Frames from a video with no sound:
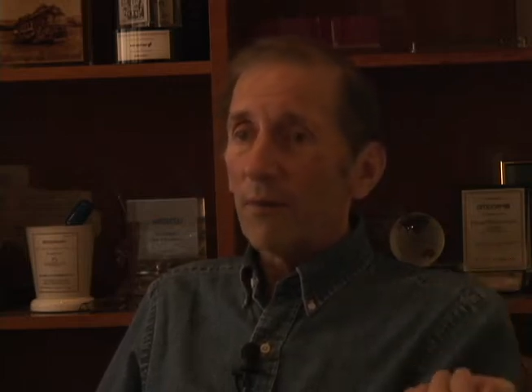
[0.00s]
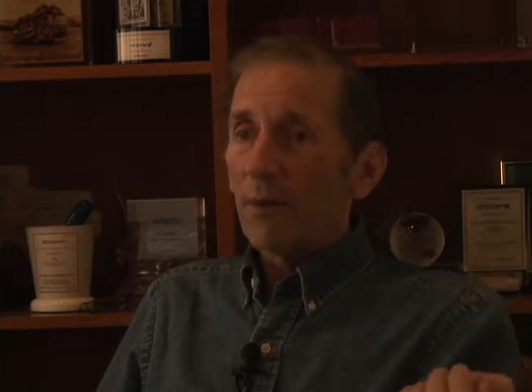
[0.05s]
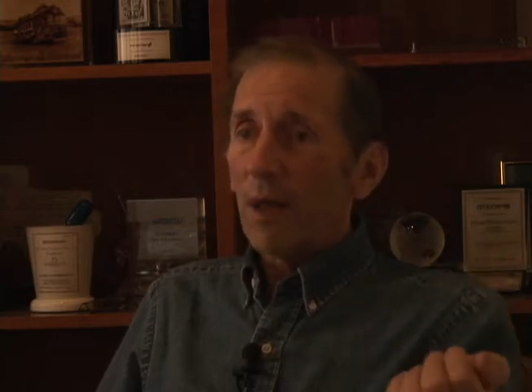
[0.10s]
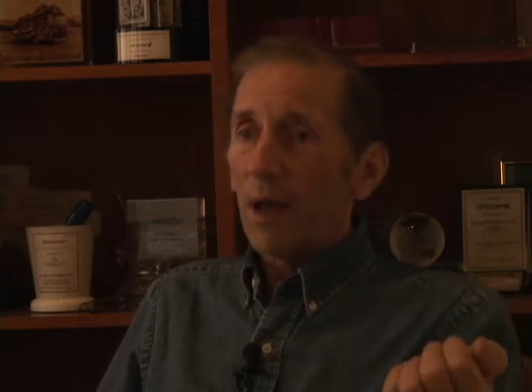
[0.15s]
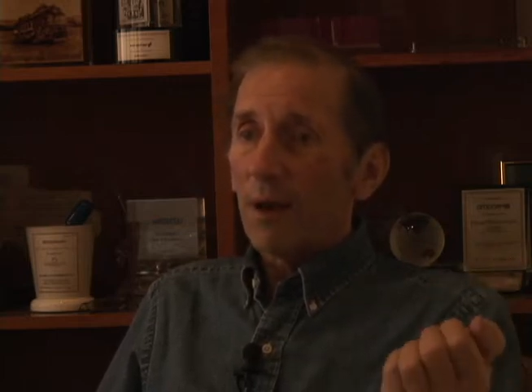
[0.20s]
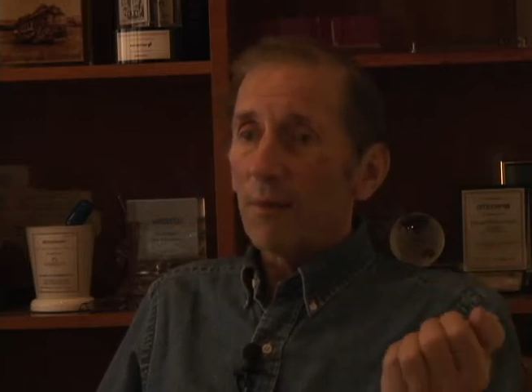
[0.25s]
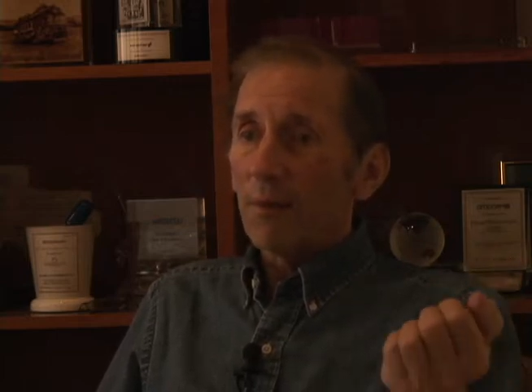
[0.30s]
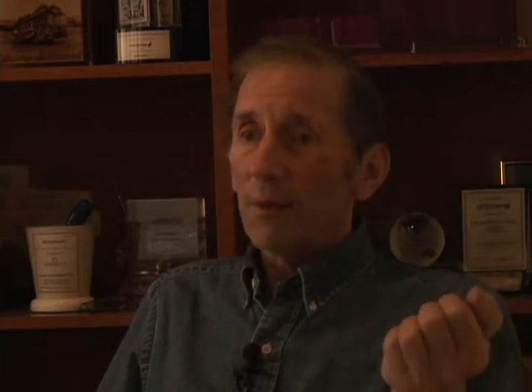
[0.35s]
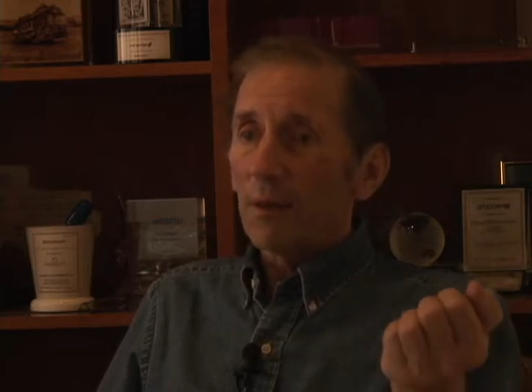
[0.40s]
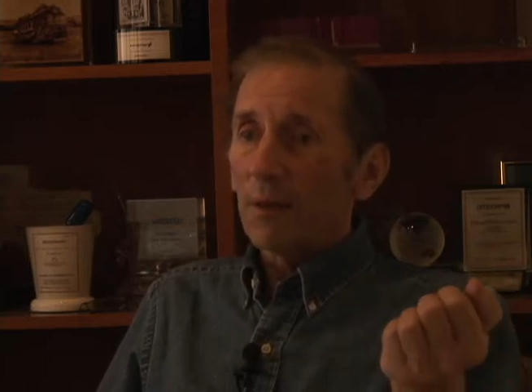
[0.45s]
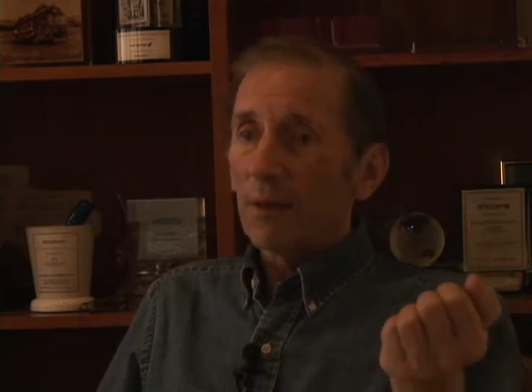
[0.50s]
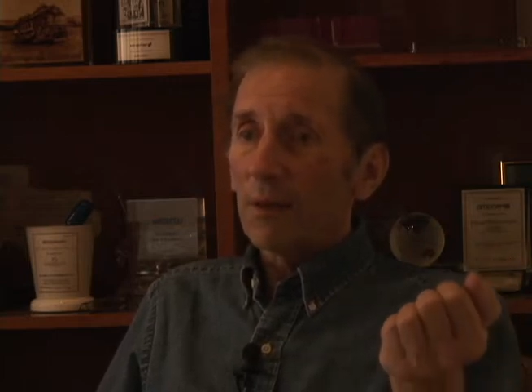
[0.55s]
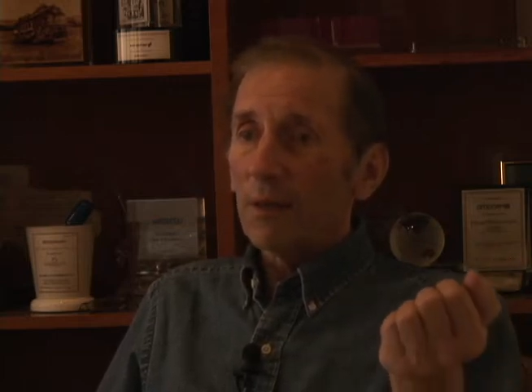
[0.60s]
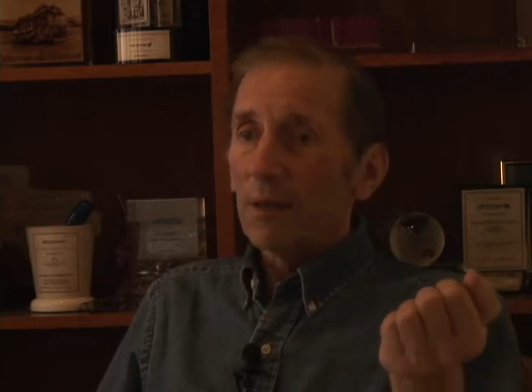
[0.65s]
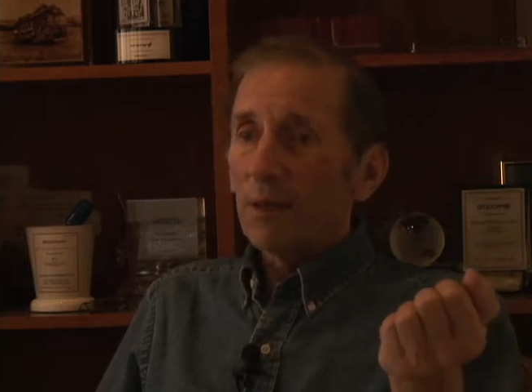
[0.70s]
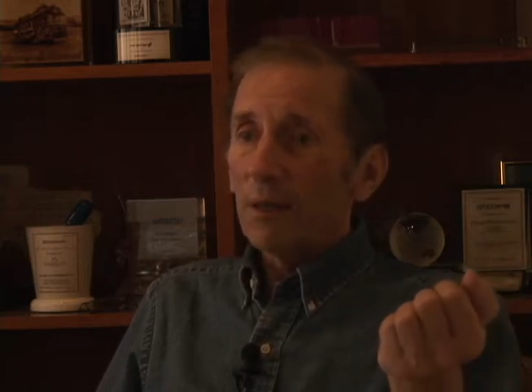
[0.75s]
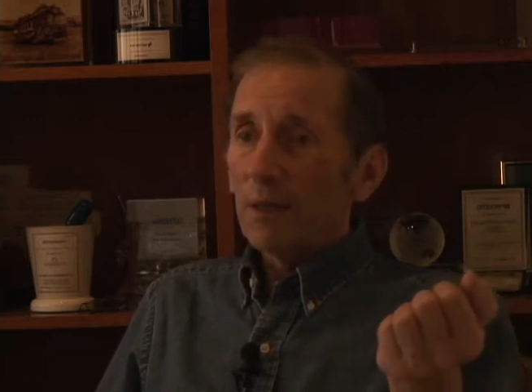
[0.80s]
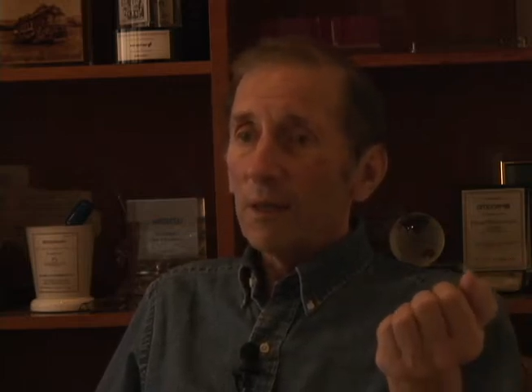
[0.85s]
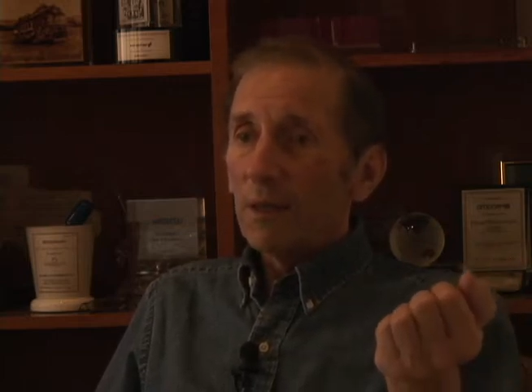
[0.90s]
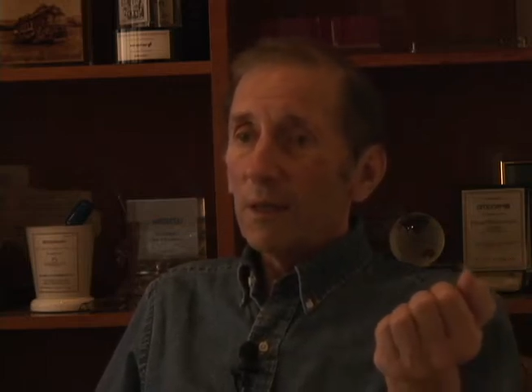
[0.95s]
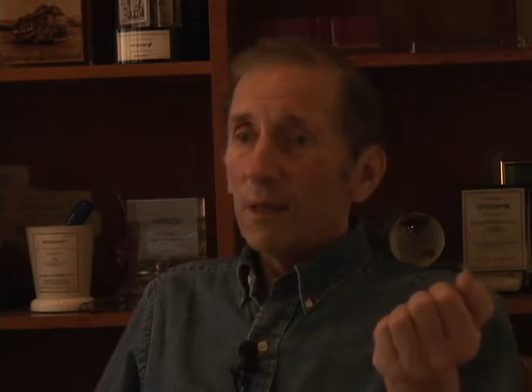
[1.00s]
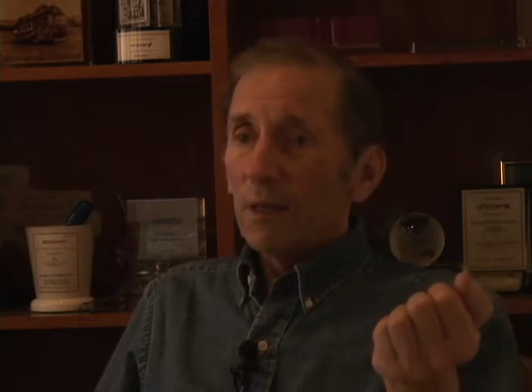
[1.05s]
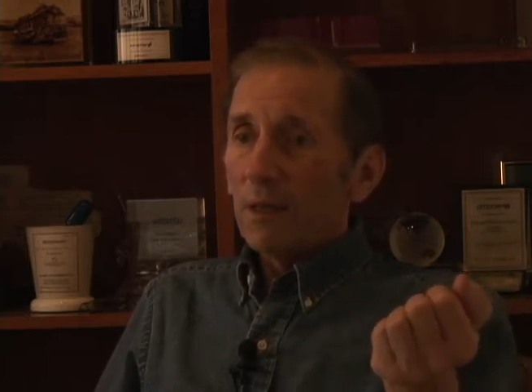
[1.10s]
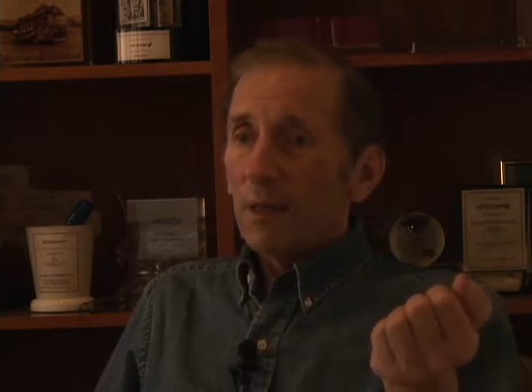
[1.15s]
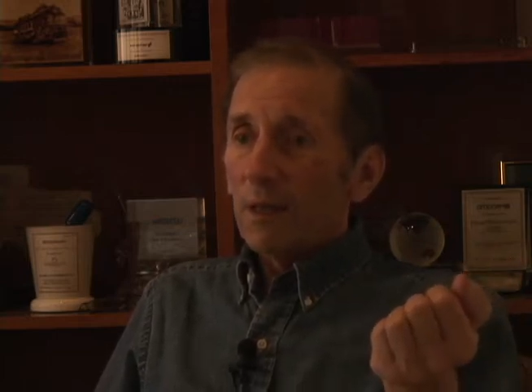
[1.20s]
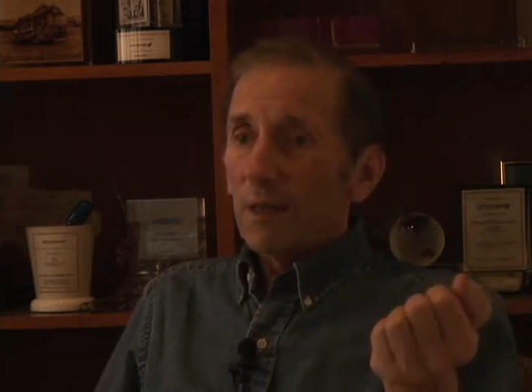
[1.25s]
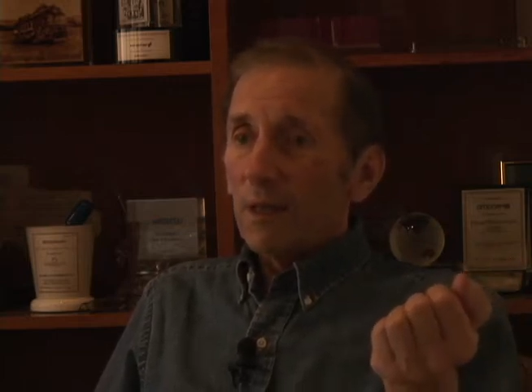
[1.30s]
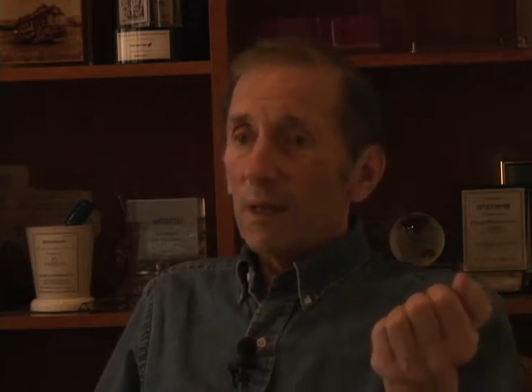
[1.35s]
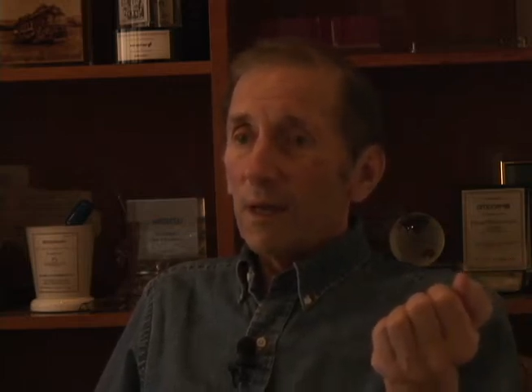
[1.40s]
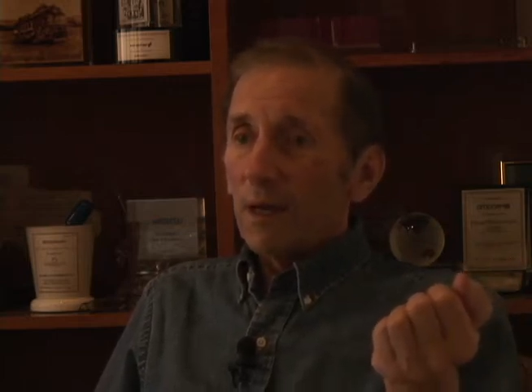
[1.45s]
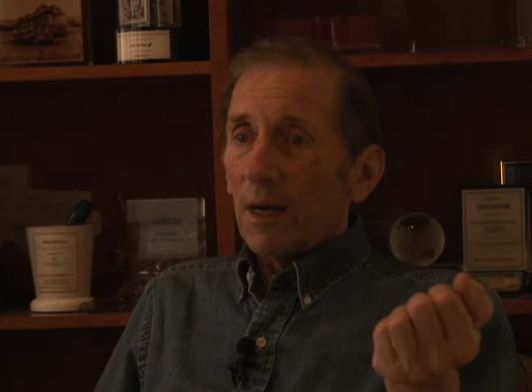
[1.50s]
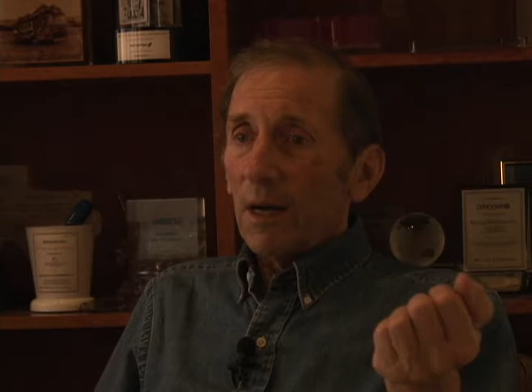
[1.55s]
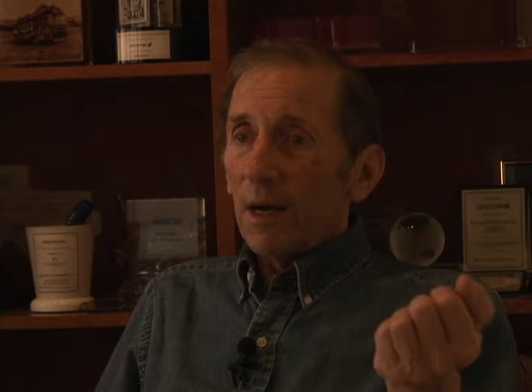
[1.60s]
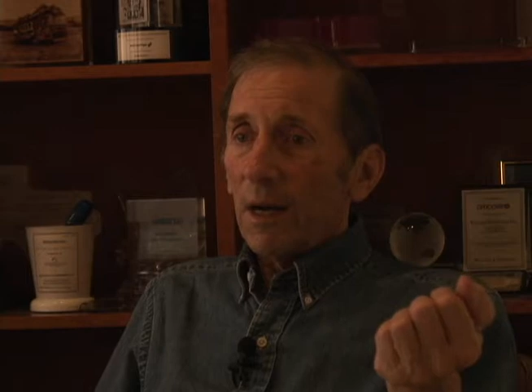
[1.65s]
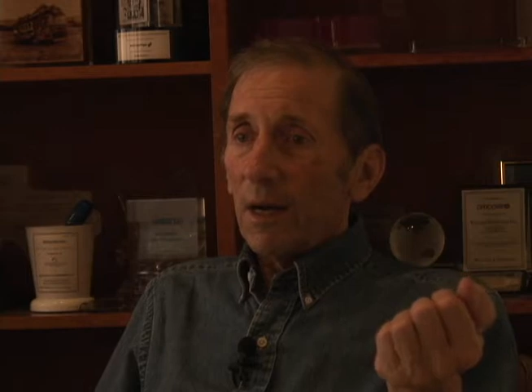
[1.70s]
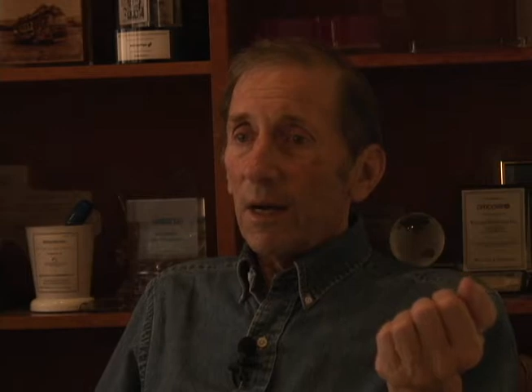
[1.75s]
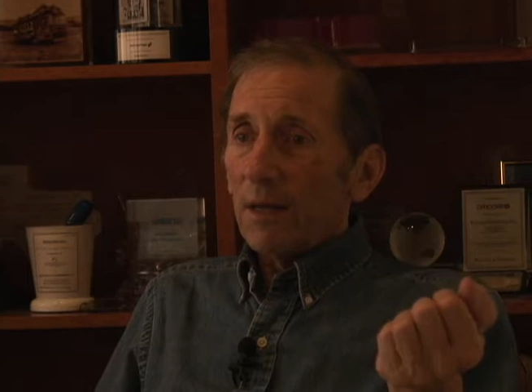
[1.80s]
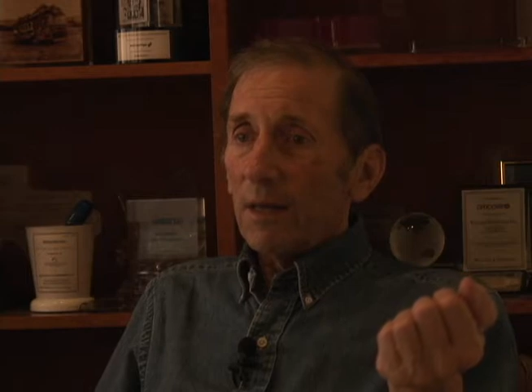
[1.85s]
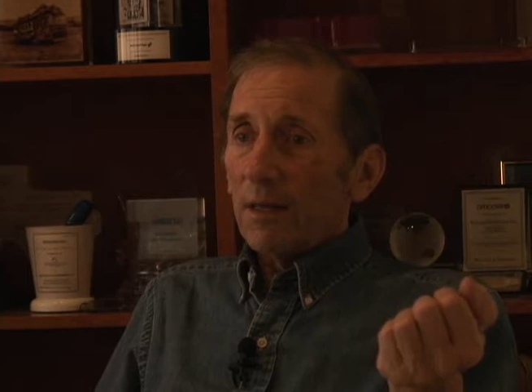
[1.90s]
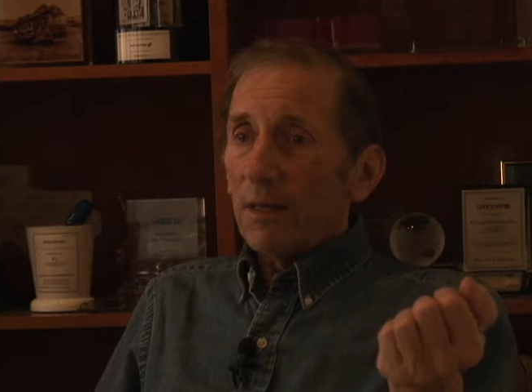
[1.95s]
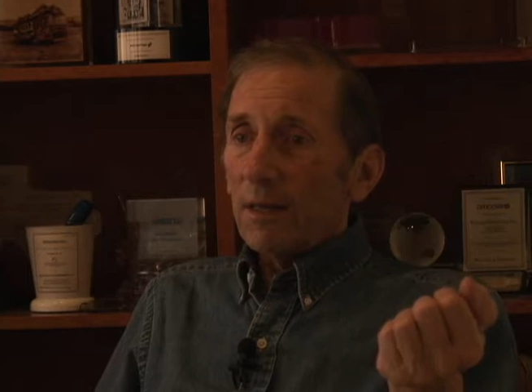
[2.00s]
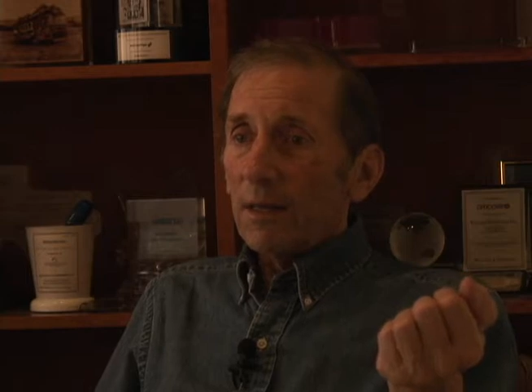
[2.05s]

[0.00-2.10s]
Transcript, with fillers: capital. Uh,